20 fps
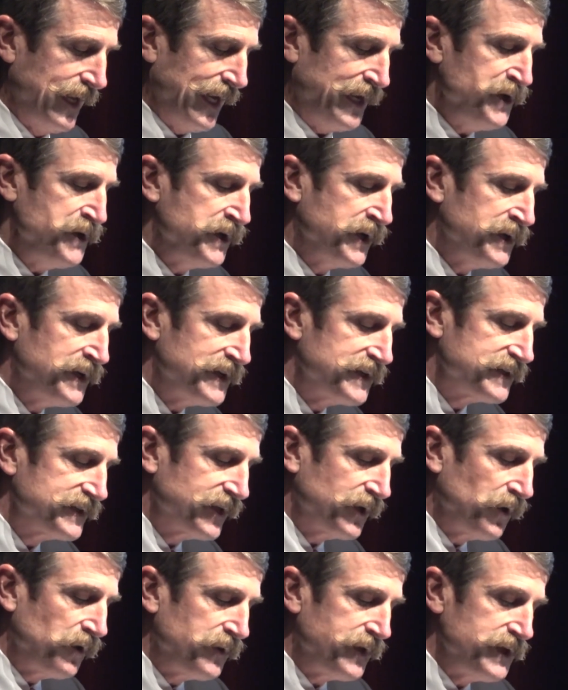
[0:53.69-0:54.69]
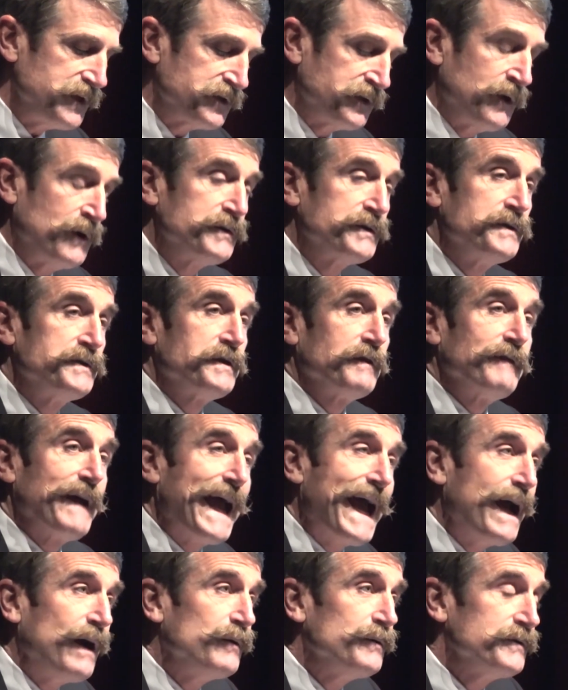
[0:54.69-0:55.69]
And you can distill these notions of
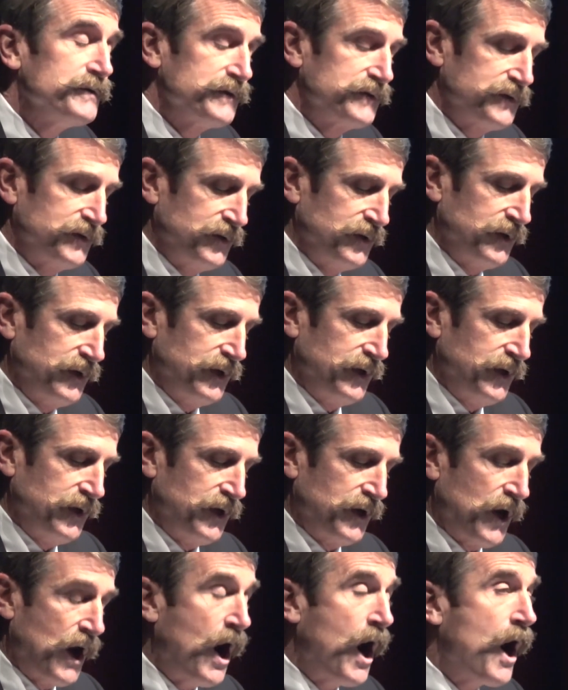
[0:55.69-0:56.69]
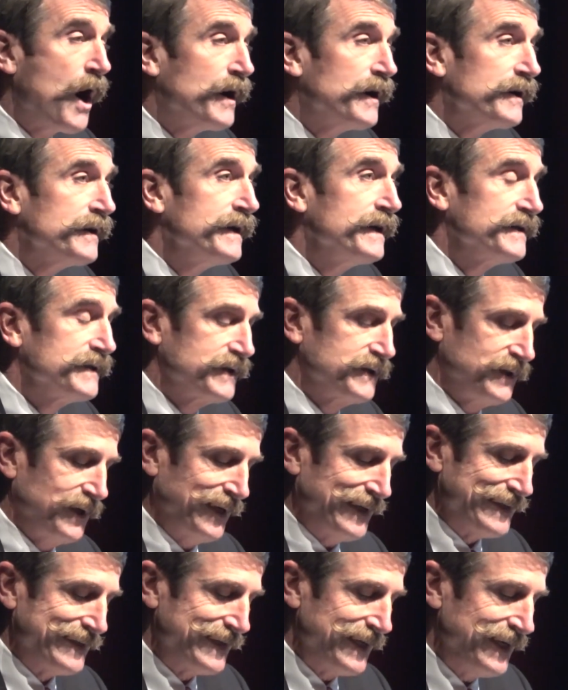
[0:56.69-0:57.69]
house, Harkness
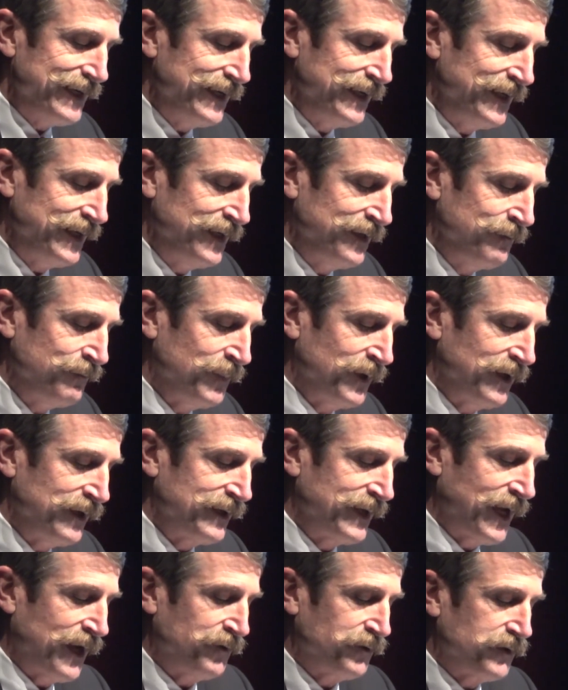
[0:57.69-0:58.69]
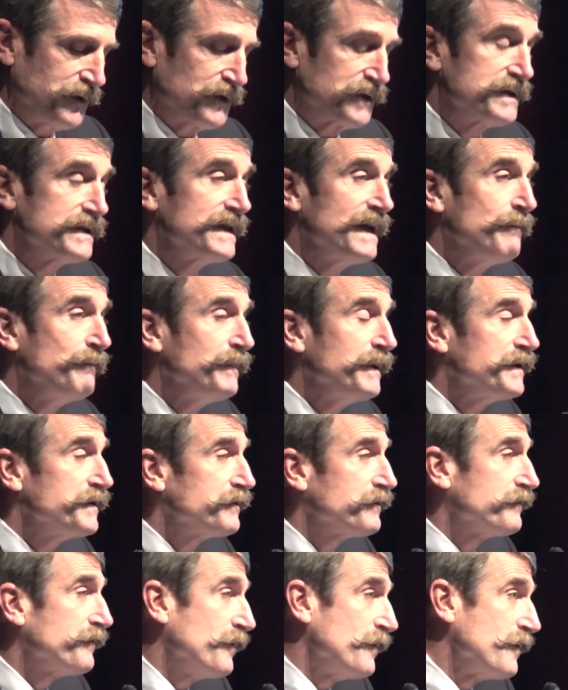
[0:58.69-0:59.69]
and team down to their
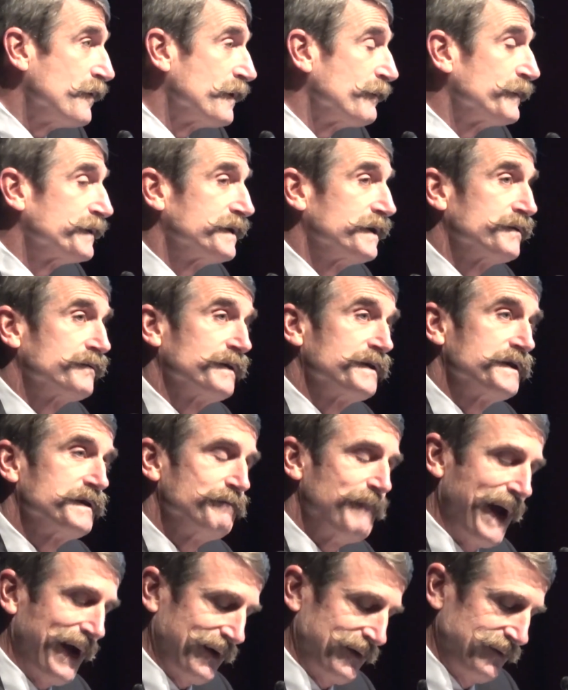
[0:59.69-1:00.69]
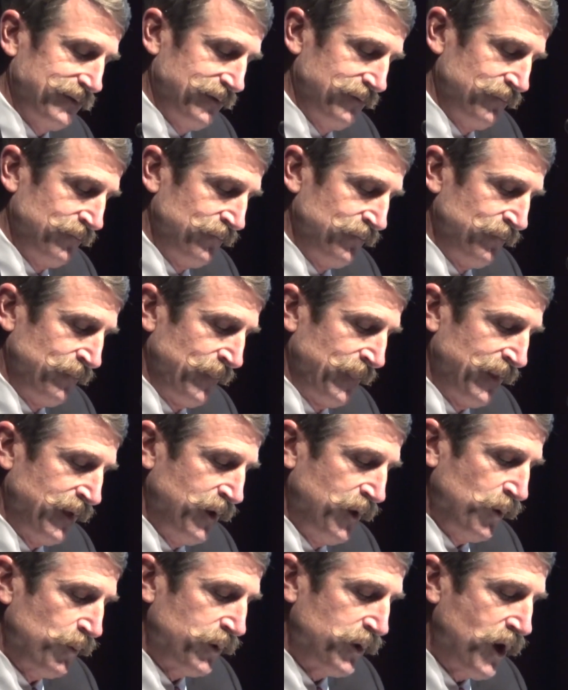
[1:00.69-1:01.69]
simplest form, which is respect.
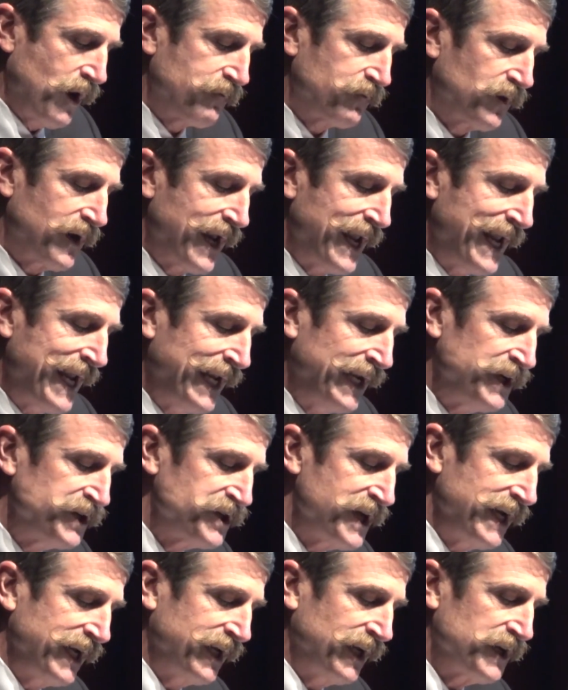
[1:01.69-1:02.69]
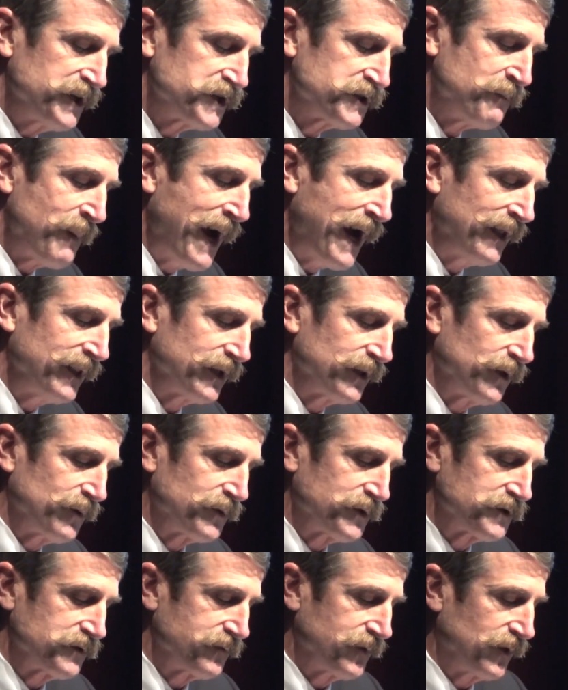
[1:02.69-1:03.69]
We offer a handshake and a smile at
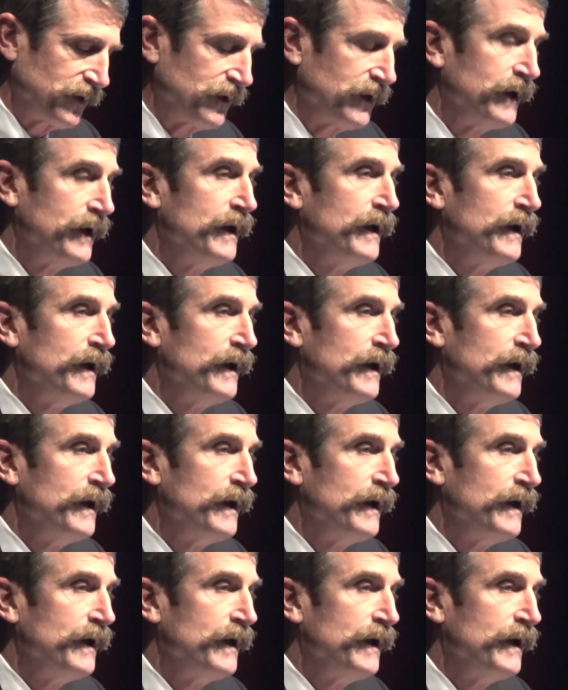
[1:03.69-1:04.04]
Lawrenceville